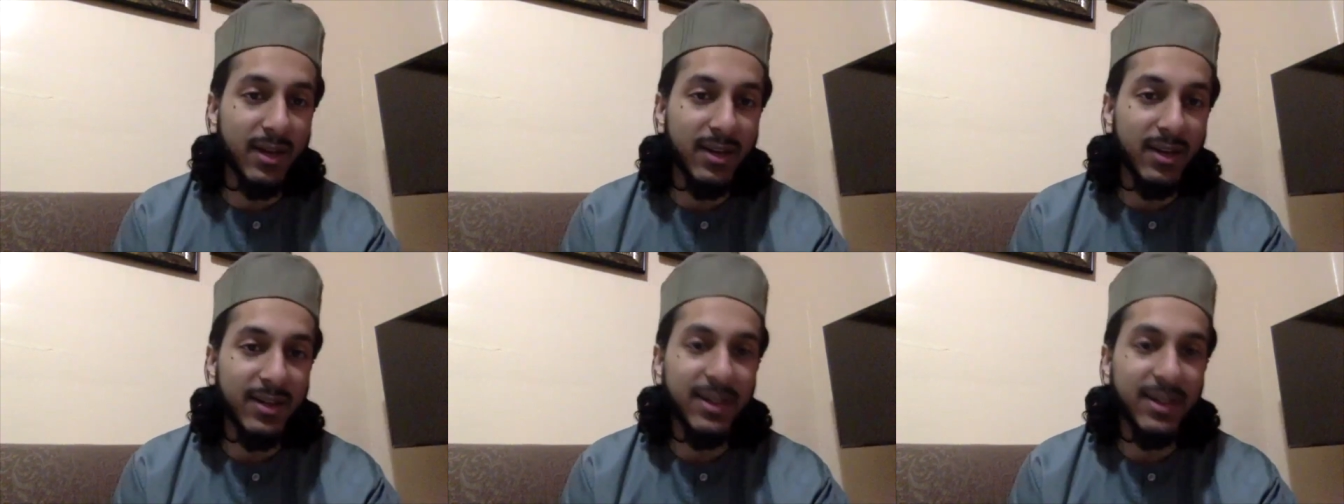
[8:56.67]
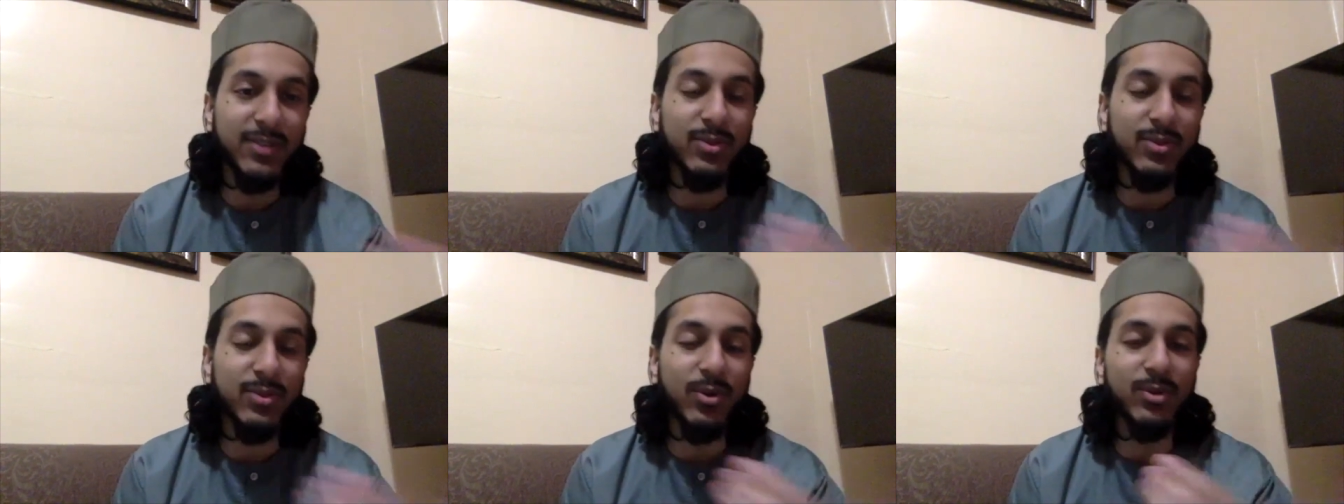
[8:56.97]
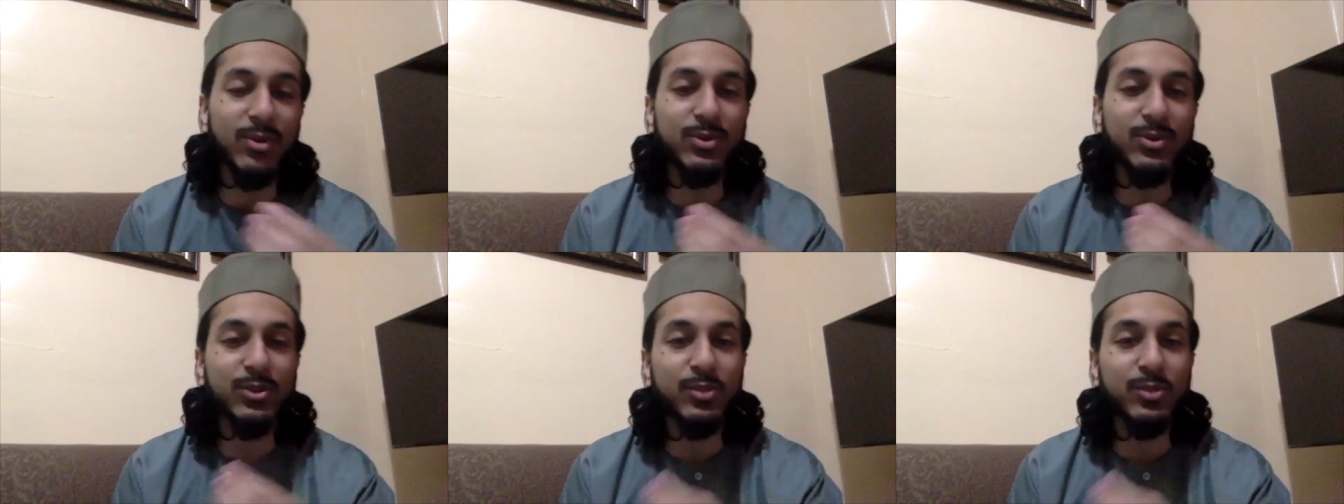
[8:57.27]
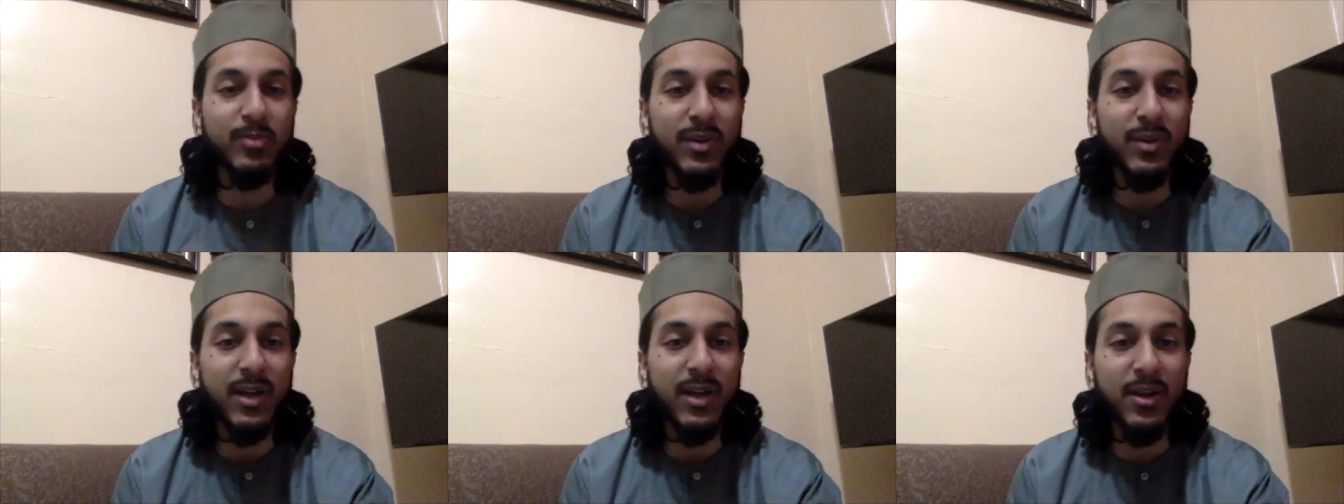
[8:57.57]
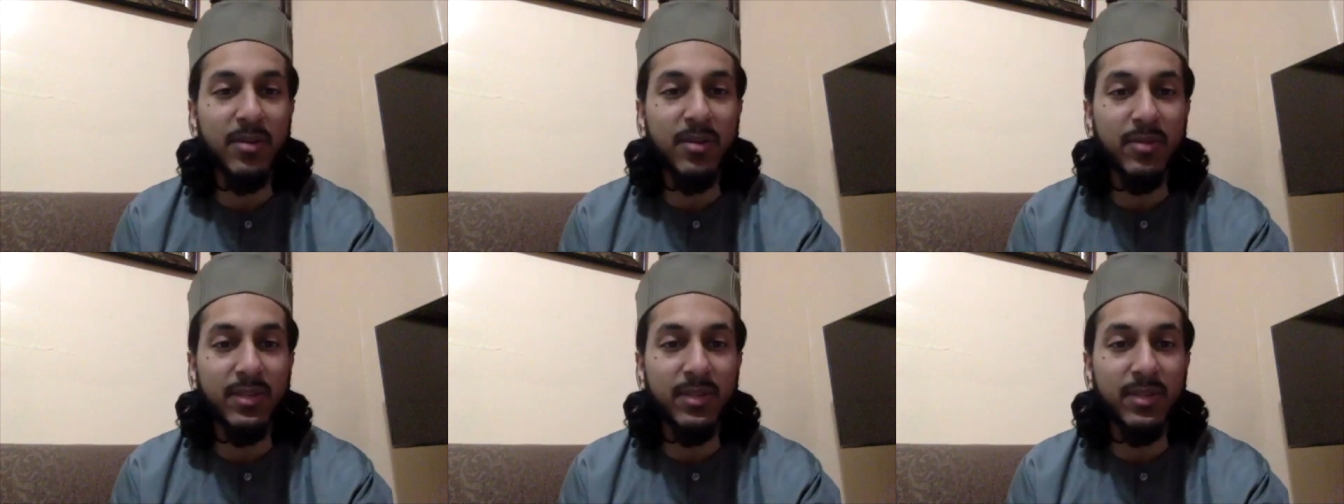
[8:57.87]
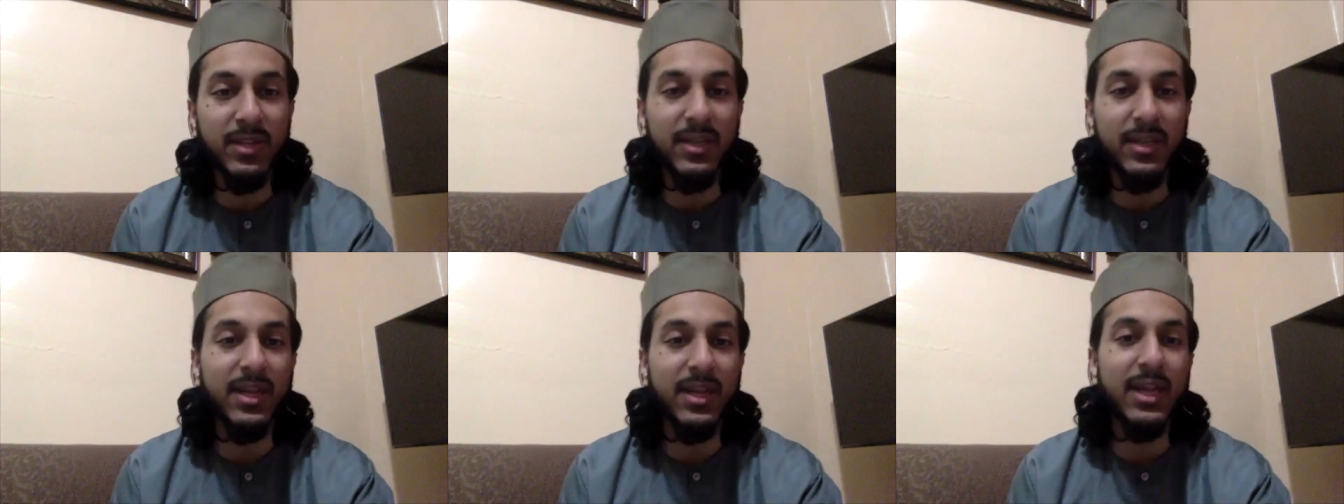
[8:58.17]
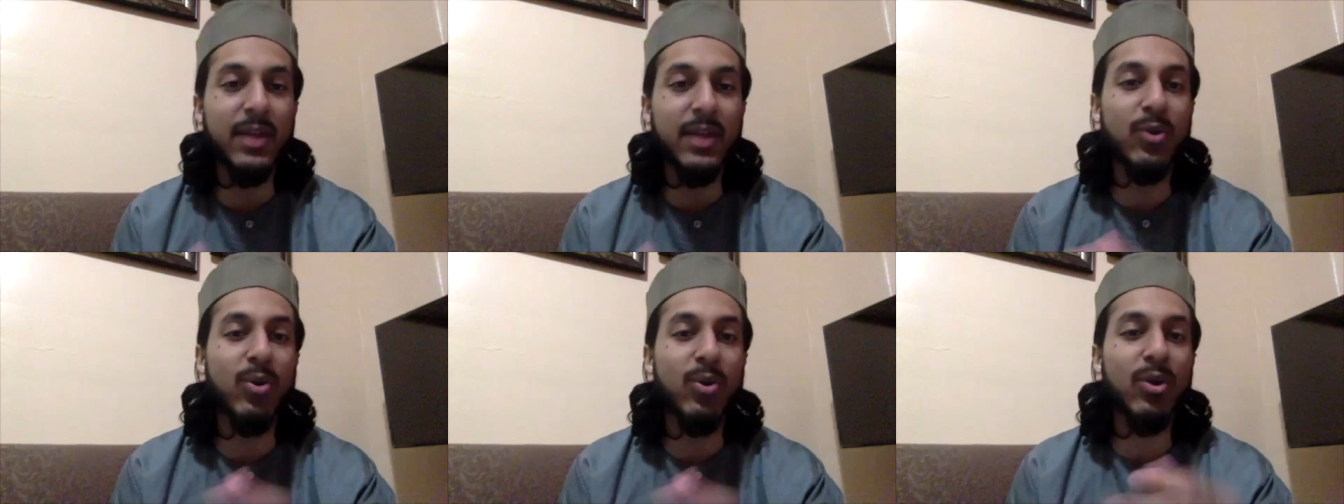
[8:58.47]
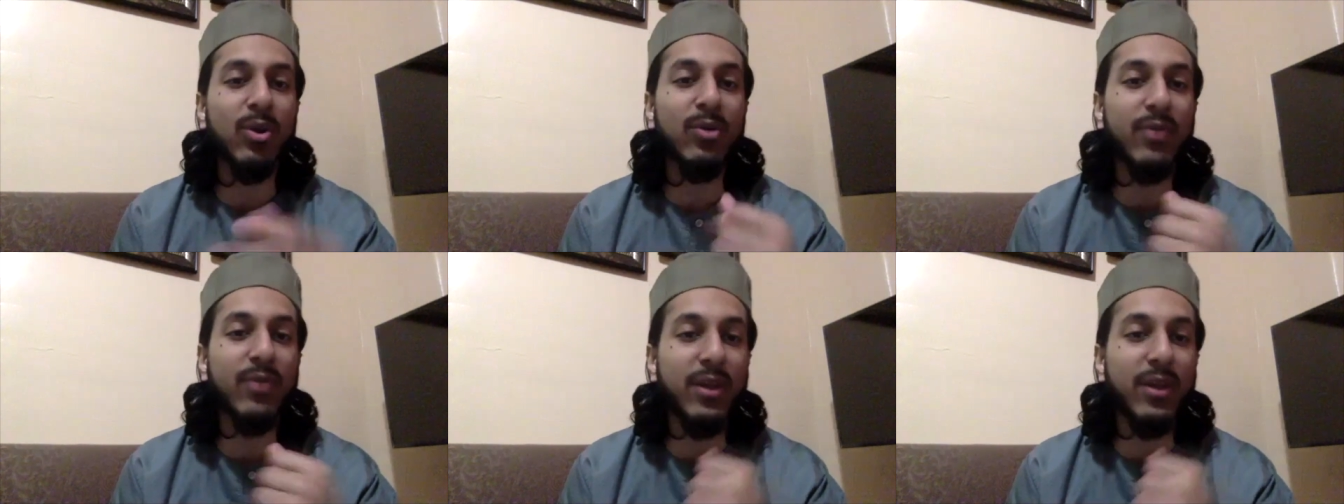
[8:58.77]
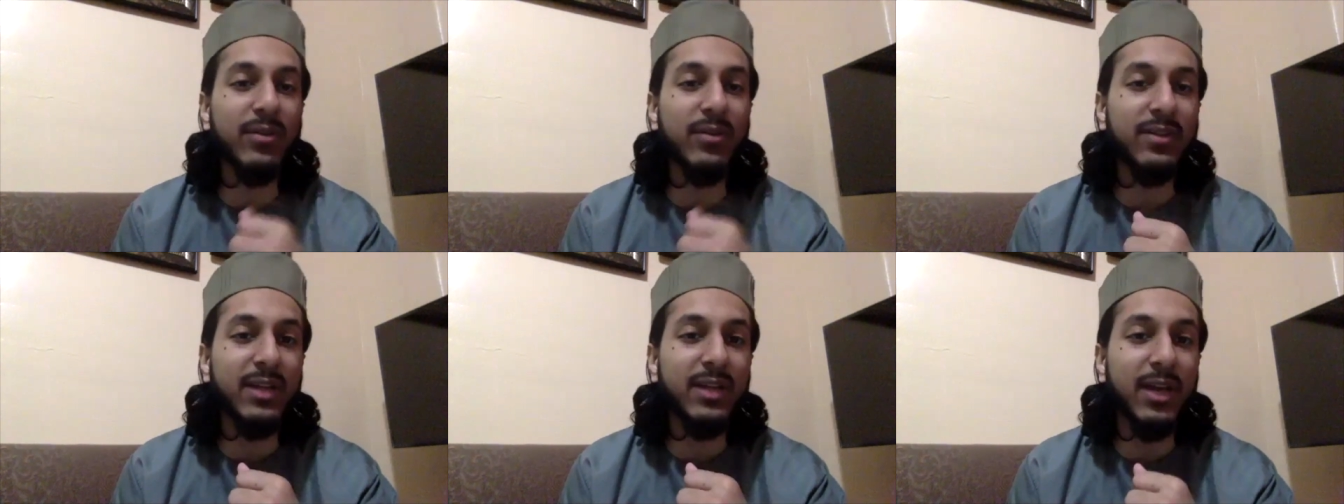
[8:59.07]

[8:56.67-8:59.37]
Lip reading: It's also spread out in Medina and all around the